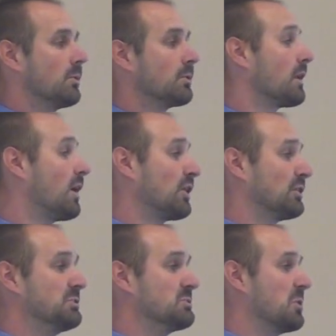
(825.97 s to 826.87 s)
Or
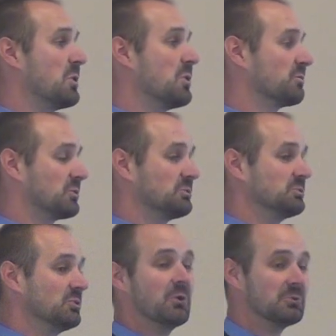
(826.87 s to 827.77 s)
are you
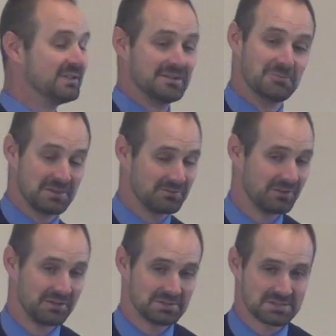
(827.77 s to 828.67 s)
overloaded with
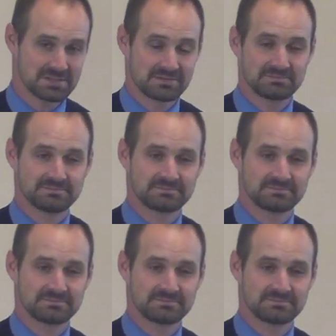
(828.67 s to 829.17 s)
faults?